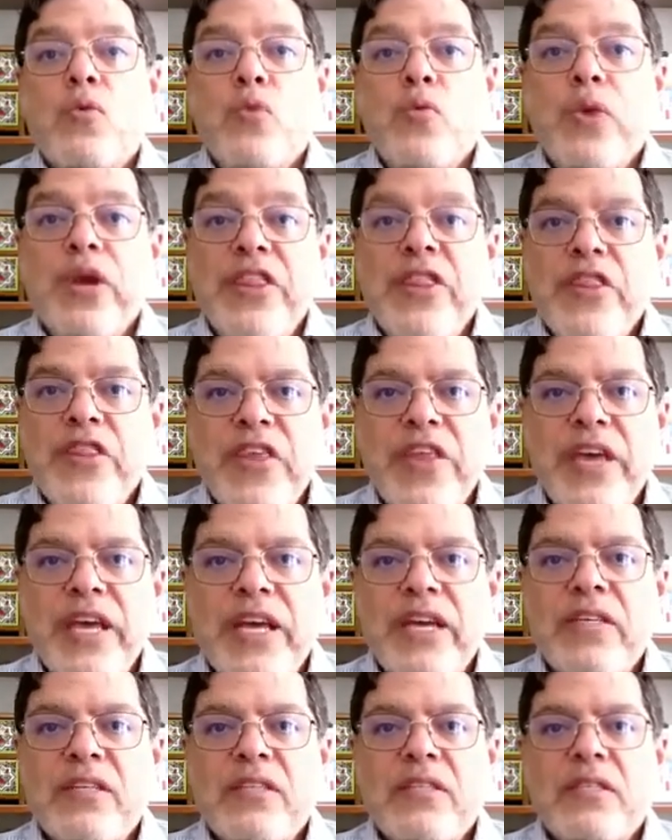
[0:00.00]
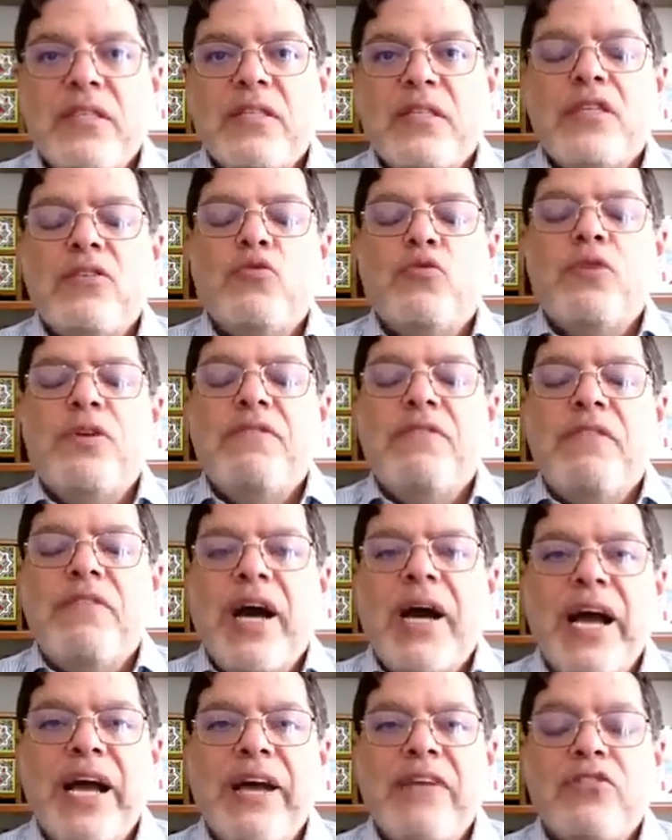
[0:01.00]
With this
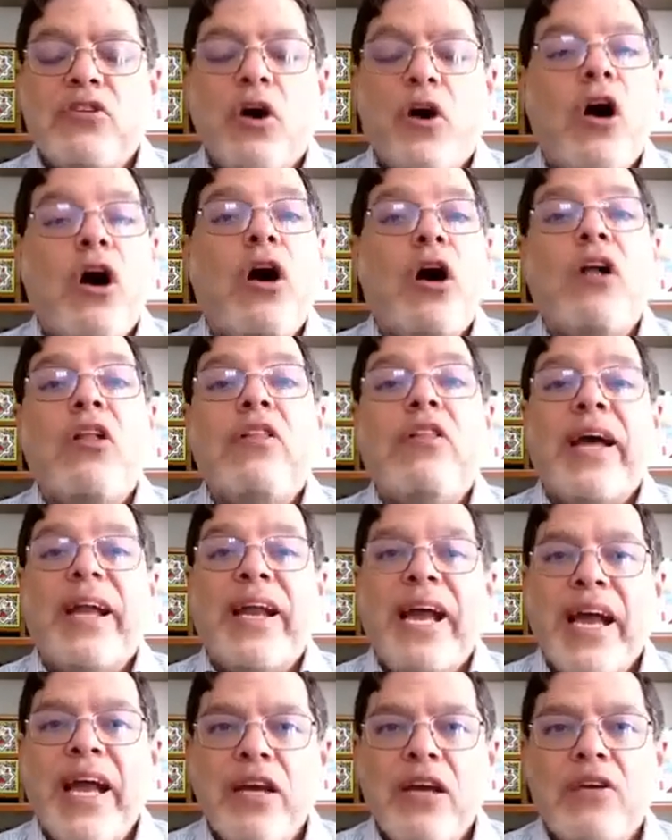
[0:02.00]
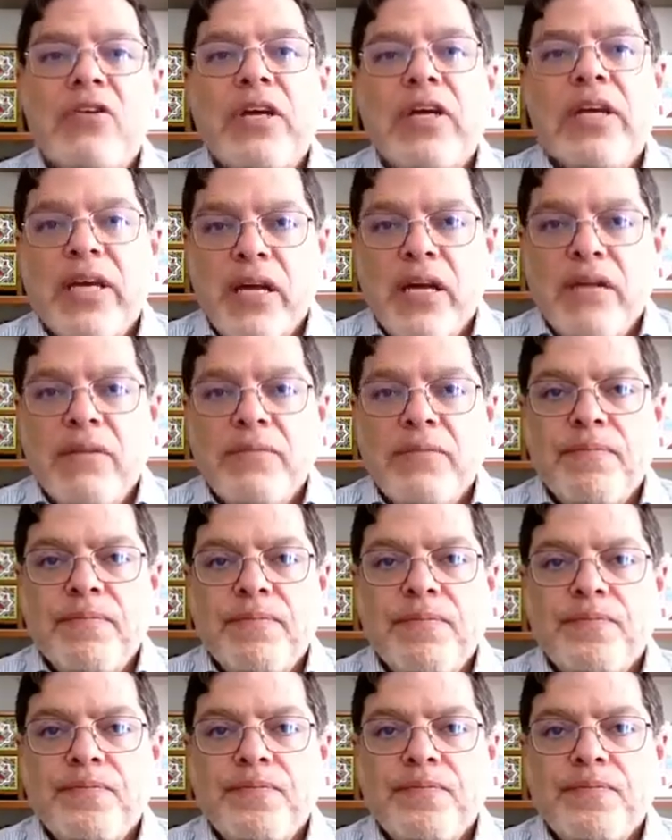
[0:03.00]
revives all that anger again.